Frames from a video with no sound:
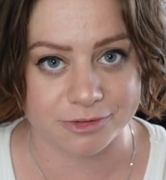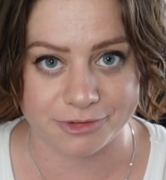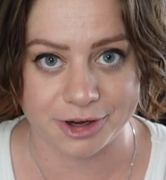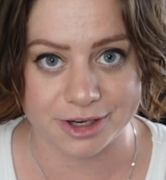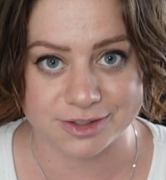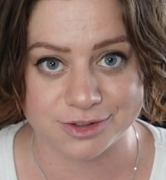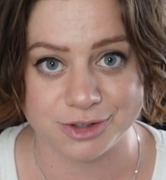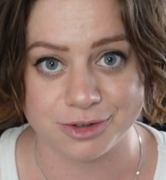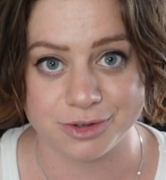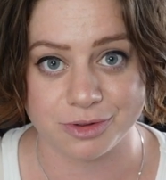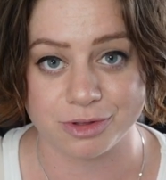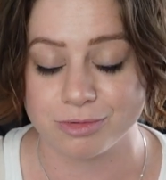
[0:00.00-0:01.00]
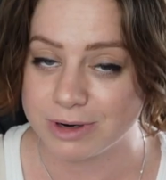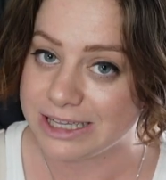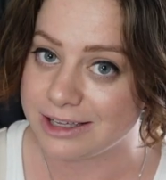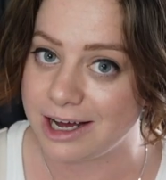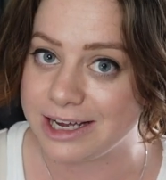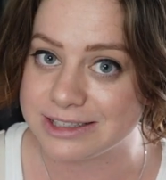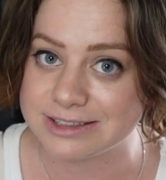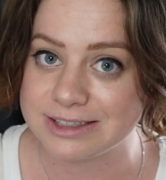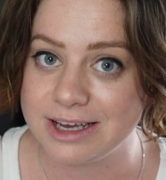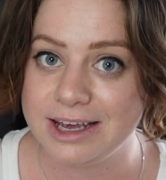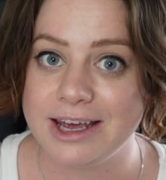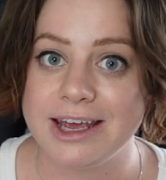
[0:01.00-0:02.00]
refers to three lights
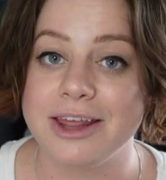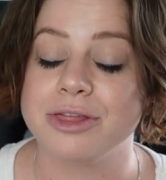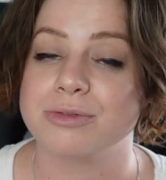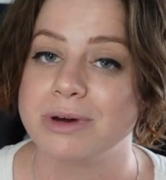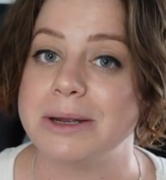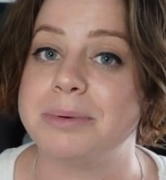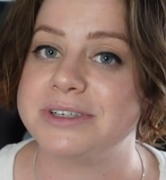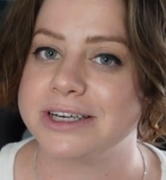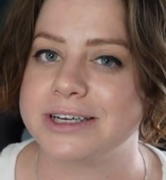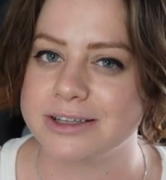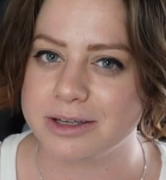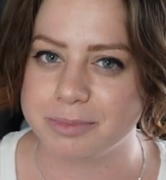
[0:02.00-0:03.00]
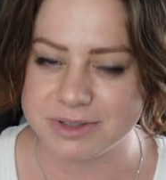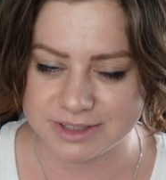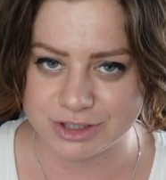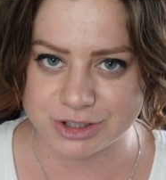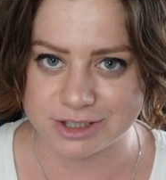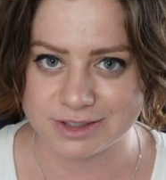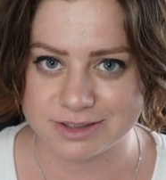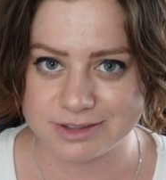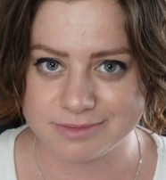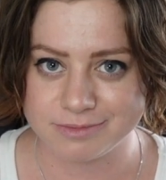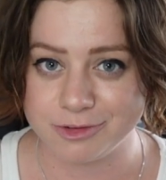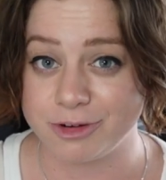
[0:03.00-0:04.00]
in three particular
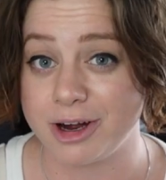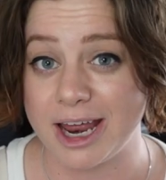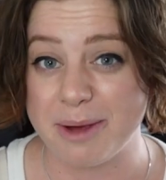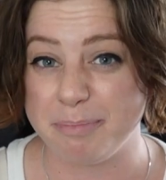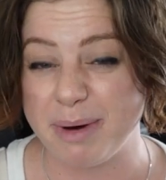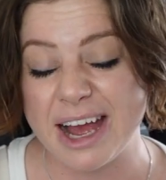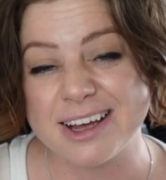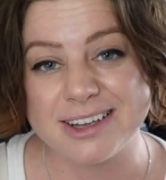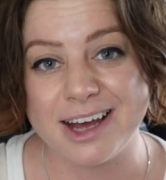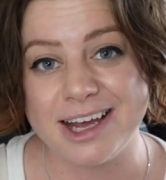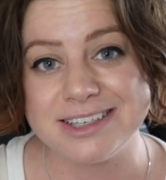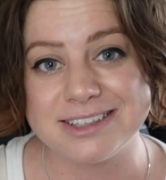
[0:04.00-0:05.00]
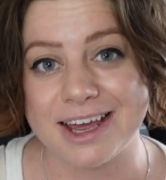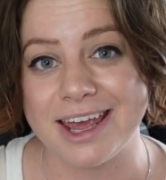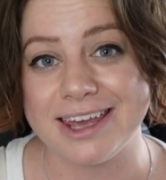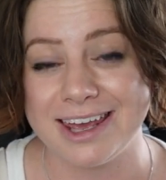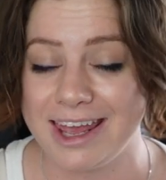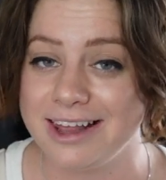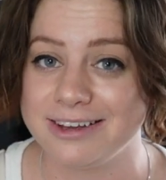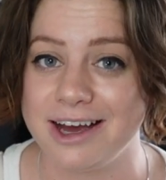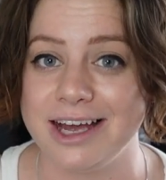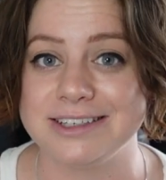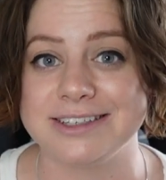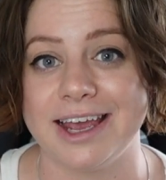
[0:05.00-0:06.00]
positions. We've got a backlight, a key
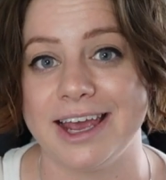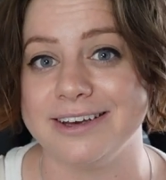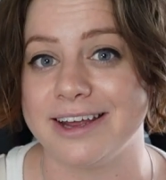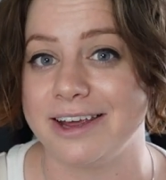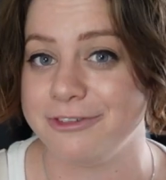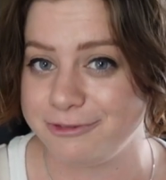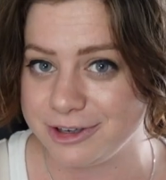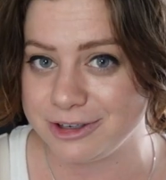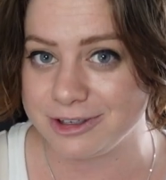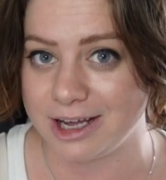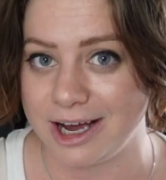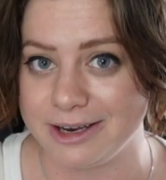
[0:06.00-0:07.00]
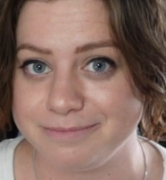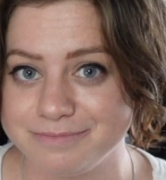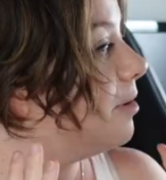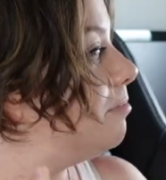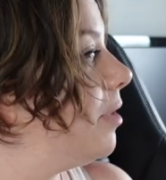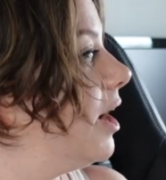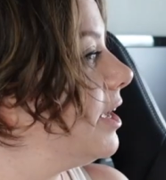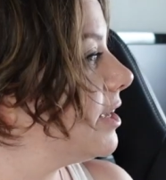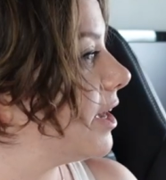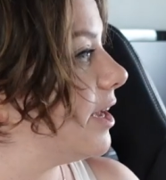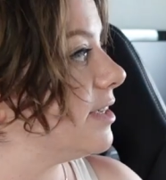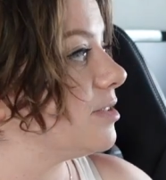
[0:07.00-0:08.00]
light, and a fill light. In my
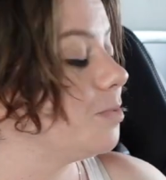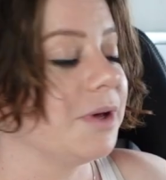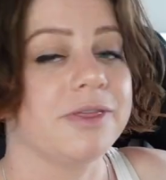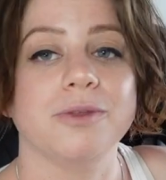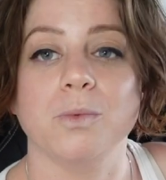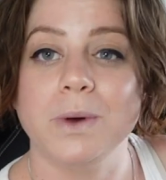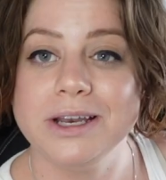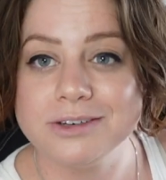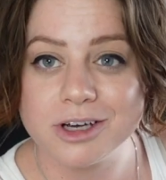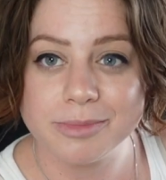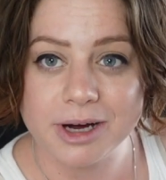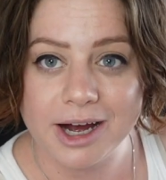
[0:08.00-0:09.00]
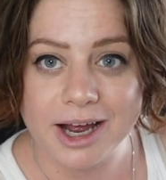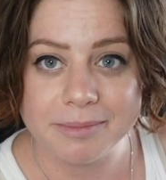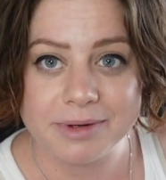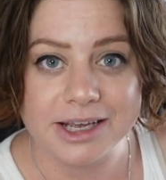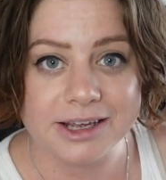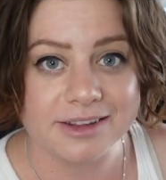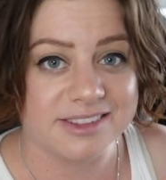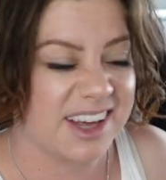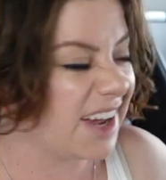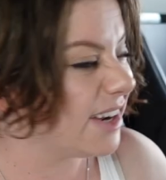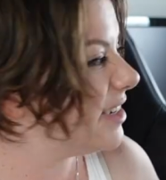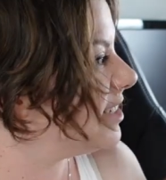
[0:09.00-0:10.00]
case, with the window behind me,
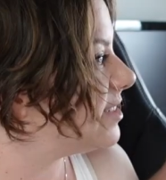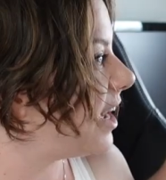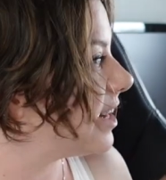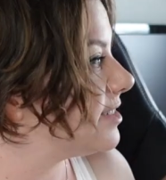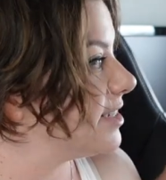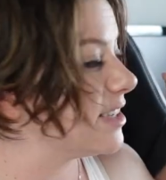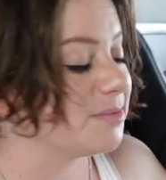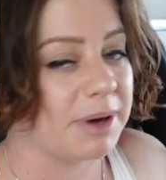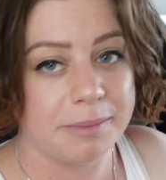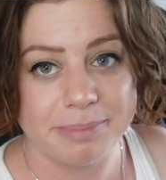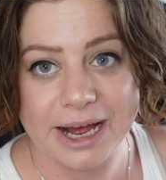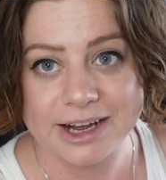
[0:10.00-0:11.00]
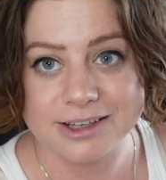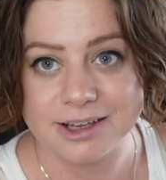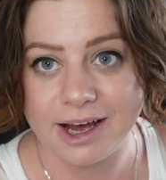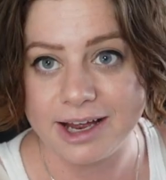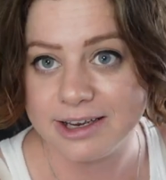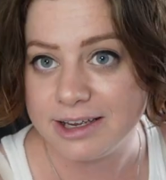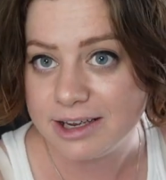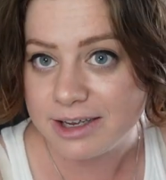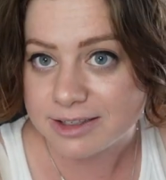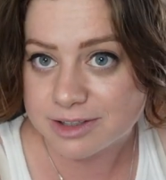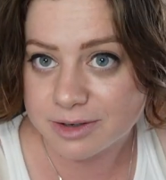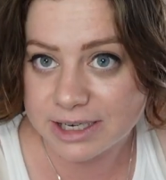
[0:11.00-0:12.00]
that is acting as my backlight.
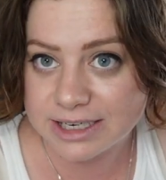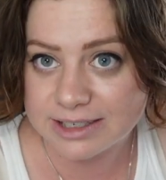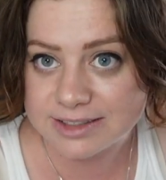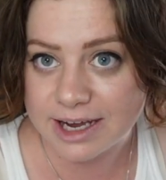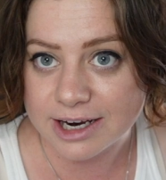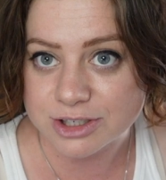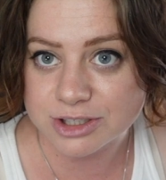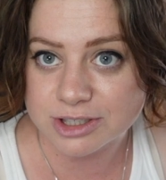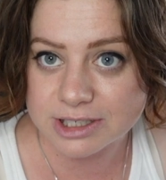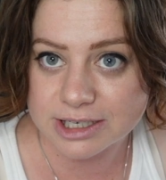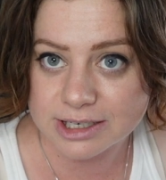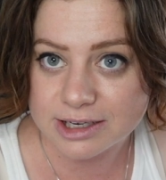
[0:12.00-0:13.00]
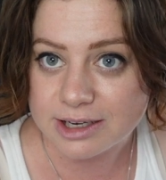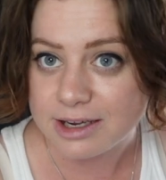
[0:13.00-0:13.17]
So it is actually